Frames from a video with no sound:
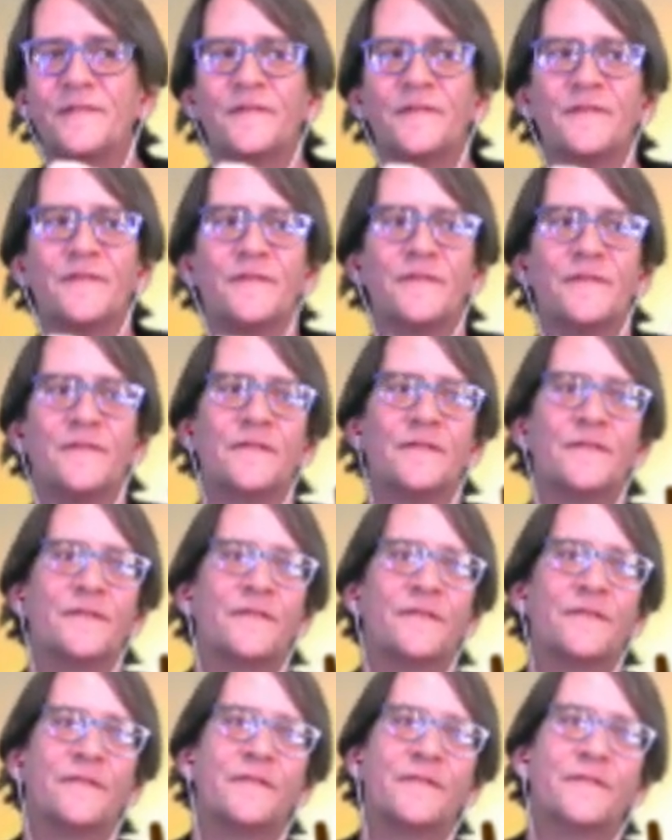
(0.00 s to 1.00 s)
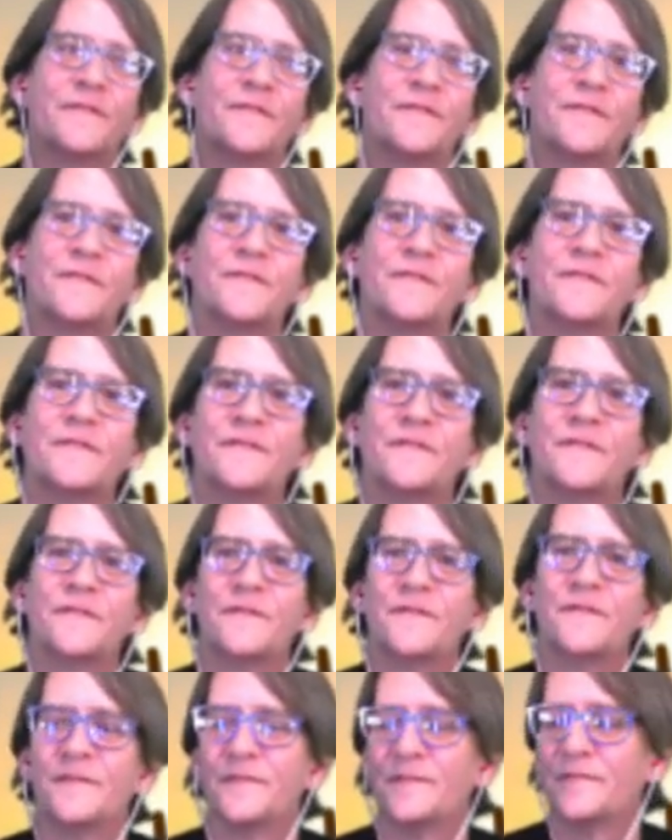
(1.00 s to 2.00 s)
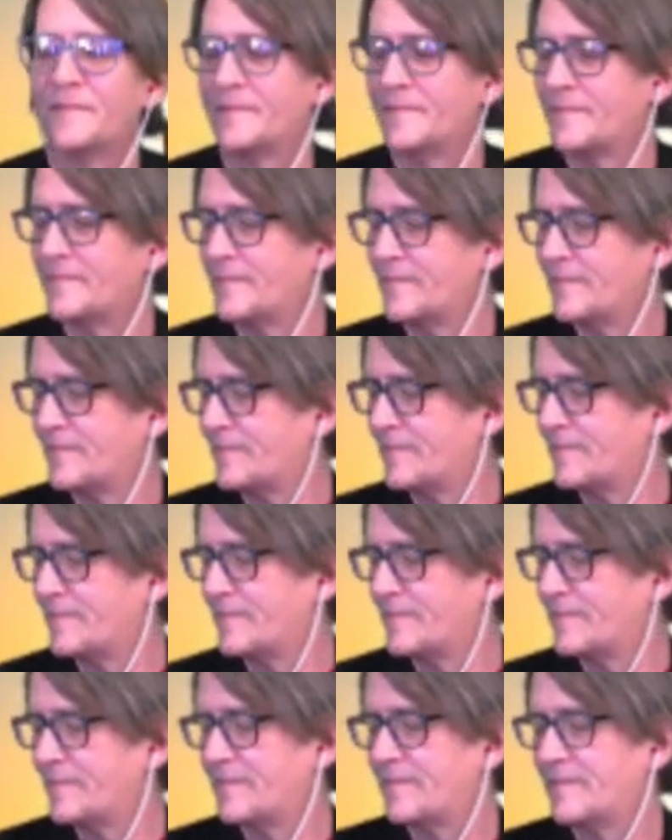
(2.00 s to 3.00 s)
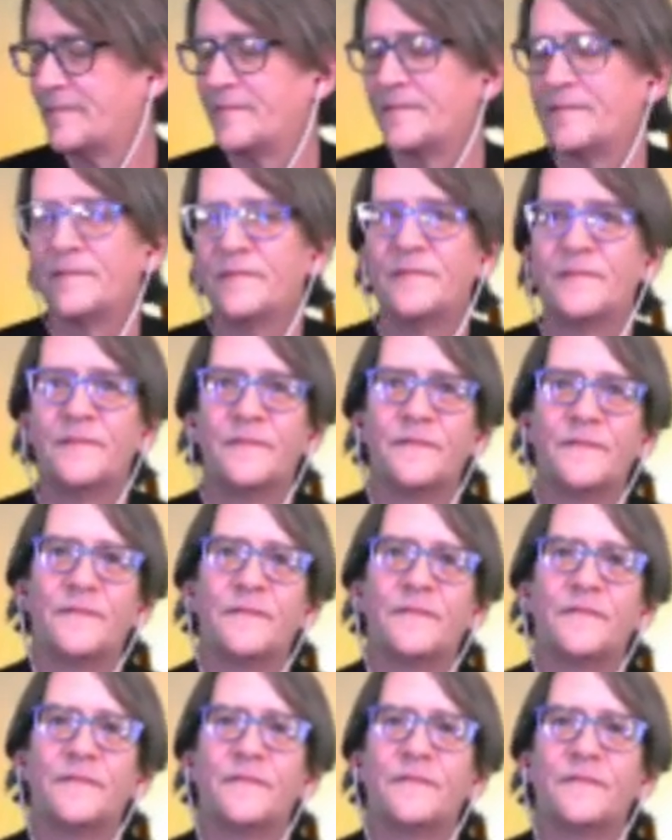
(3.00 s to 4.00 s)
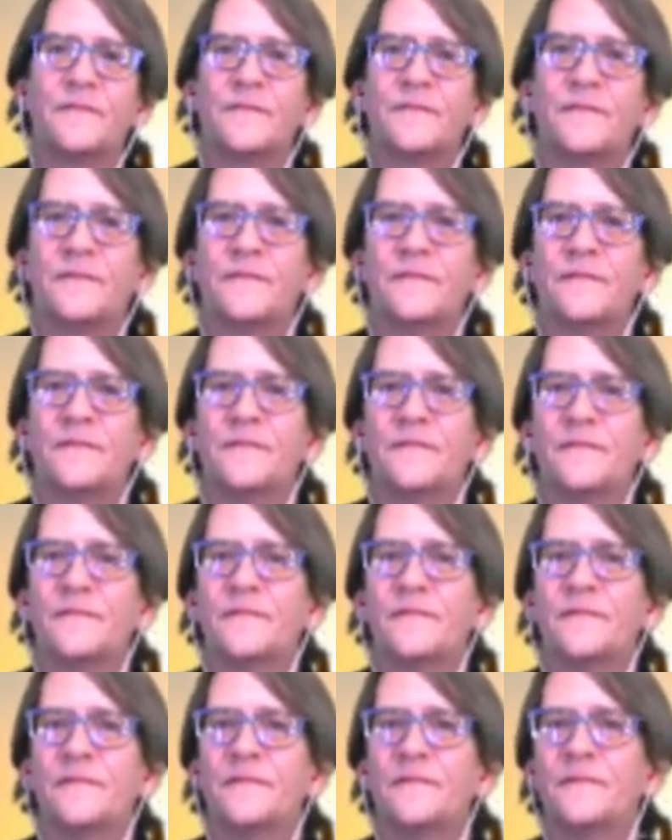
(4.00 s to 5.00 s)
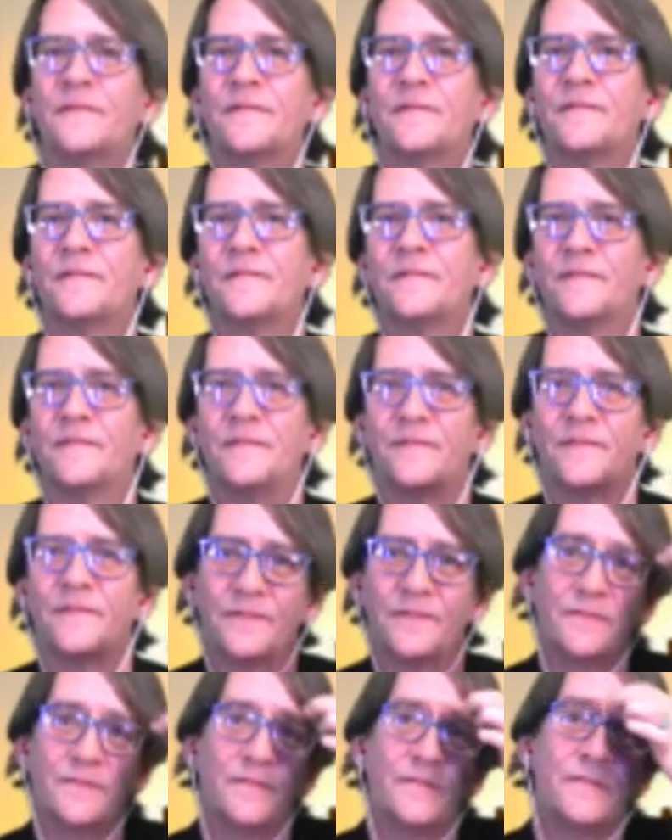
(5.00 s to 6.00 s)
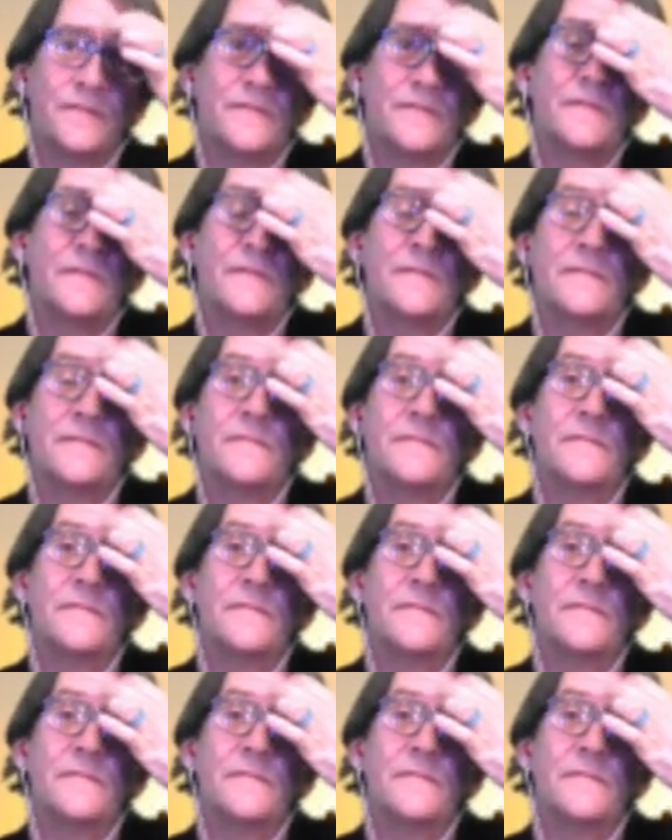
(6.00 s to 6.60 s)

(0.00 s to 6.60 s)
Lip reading: [no speech]